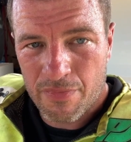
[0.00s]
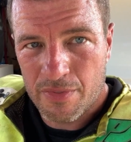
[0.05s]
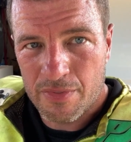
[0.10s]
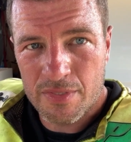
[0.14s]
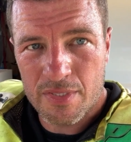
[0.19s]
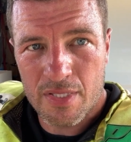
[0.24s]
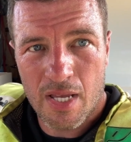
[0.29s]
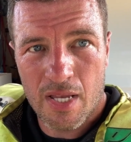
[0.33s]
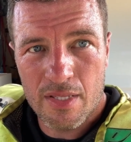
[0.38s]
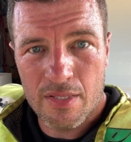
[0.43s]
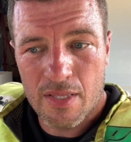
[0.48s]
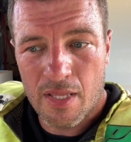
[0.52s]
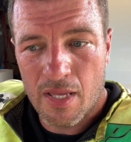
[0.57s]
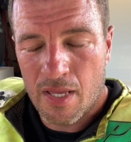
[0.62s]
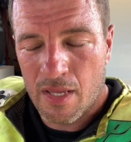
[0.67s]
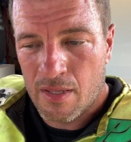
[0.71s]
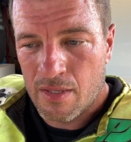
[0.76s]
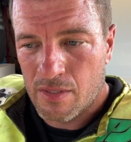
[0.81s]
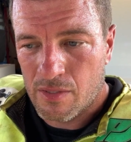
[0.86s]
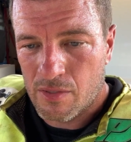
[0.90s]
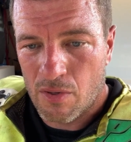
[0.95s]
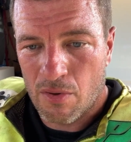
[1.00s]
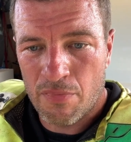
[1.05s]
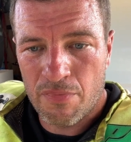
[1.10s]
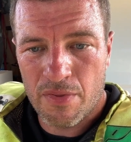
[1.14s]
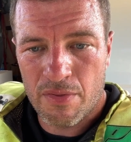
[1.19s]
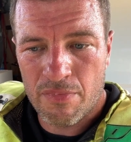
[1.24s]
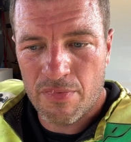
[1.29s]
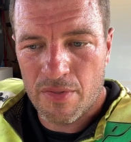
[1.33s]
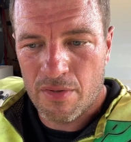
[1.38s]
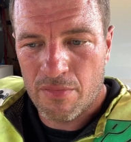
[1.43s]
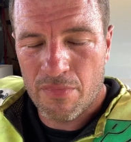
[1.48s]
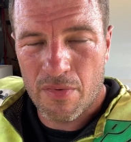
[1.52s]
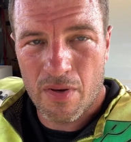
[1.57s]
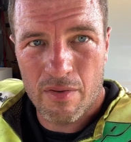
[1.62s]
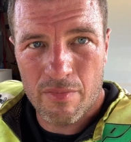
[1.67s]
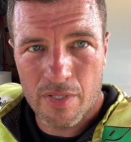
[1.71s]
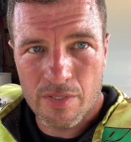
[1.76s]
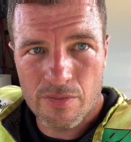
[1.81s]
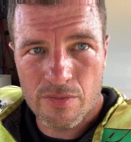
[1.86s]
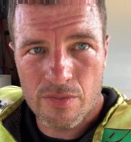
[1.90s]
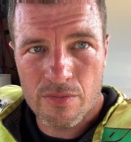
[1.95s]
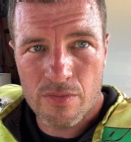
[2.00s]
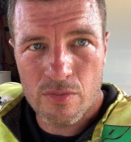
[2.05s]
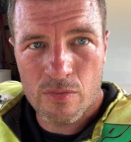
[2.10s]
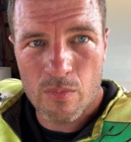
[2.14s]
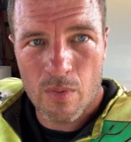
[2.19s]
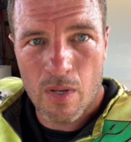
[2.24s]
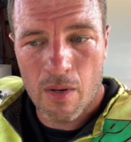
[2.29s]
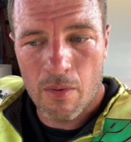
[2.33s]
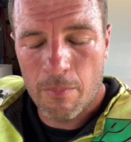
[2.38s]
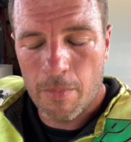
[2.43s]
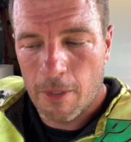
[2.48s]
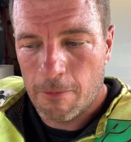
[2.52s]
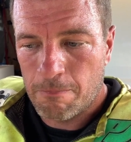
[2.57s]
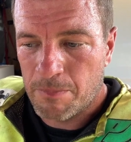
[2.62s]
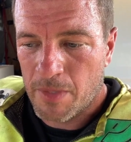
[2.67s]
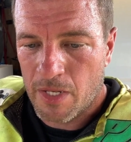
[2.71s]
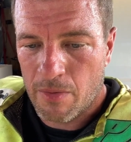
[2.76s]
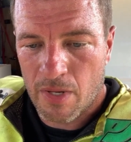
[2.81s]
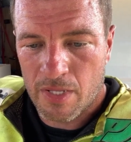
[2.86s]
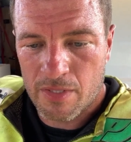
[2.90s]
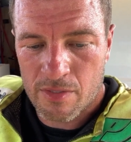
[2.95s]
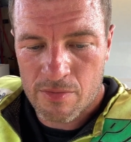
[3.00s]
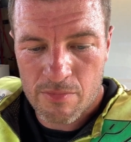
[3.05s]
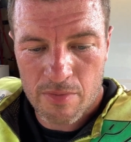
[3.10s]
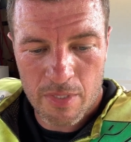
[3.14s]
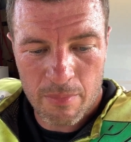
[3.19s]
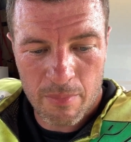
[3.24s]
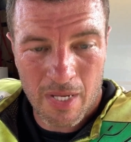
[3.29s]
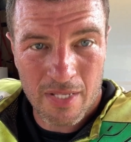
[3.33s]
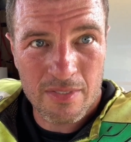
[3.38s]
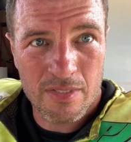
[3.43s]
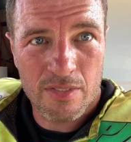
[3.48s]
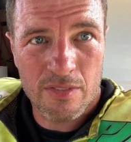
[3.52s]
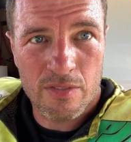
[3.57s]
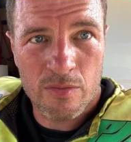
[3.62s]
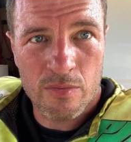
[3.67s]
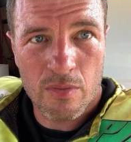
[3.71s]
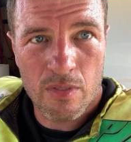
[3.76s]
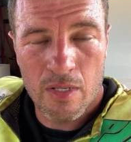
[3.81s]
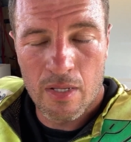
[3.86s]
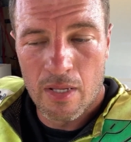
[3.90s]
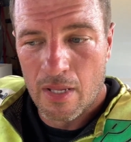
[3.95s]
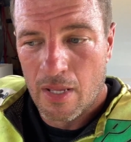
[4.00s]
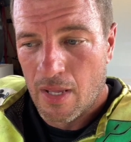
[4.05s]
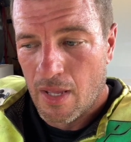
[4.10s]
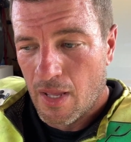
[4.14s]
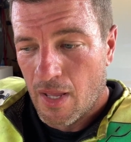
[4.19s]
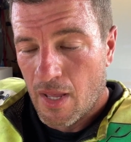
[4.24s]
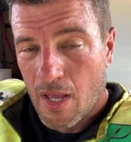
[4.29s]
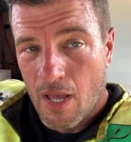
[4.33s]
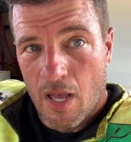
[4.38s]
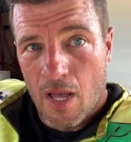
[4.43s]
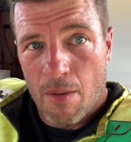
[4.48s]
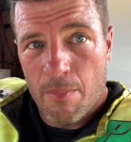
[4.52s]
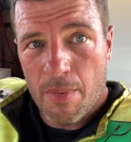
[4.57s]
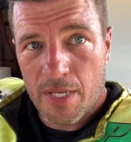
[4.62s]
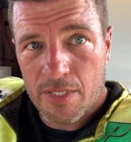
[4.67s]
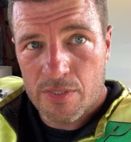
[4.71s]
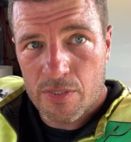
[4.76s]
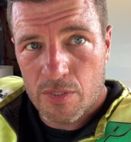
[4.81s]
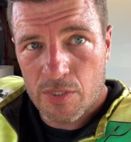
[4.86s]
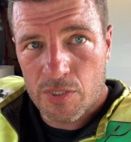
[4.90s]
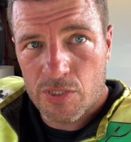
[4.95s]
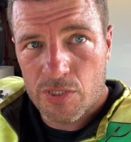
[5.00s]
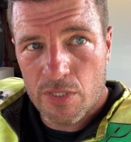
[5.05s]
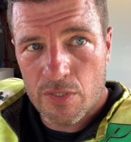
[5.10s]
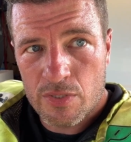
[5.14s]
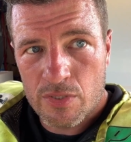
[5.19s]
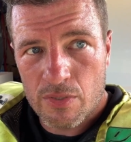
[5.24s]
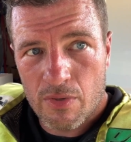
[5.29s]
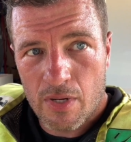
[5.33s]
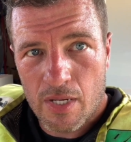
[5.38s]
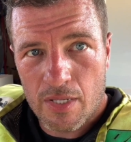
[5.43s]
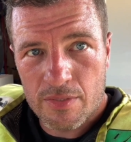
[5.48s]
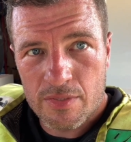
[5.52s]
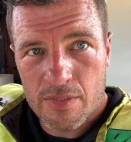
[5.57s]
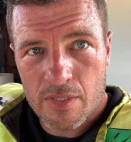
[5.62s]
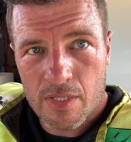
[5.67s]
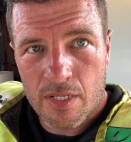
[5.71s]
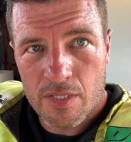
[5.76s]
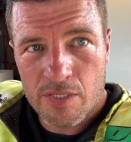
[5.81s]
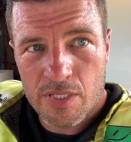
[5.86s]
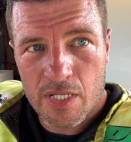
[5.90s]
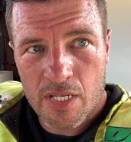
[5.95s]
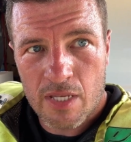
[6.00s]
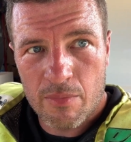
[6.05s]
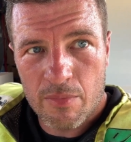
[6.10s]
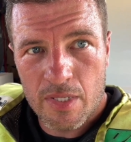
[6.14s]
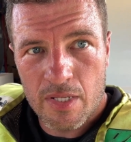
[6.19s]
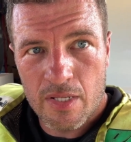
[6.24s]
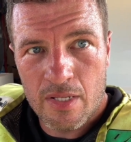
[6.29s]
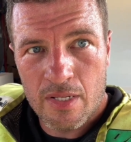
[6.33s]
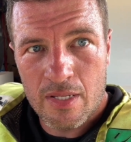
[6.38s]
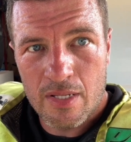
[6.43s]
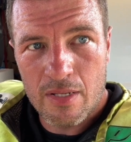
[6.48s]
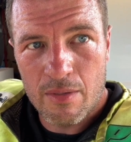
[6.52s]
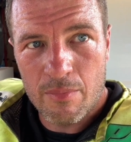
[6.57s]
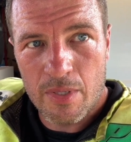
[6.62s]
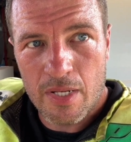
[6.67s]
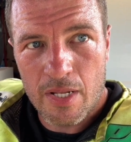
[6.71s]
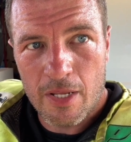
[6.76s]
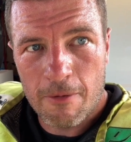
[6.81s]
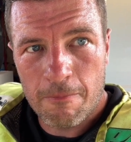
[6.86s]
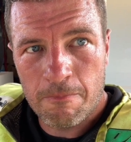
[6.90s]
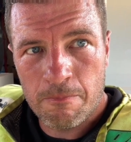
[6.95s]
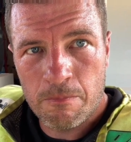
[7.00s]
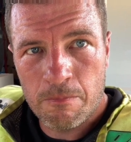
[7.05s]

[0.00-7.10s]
and stayed there, and I got a fifth in the 500s as well. But anyway, it doesn't really matter, just want to make sure Stu's all right, so I'll go and check him in a minute.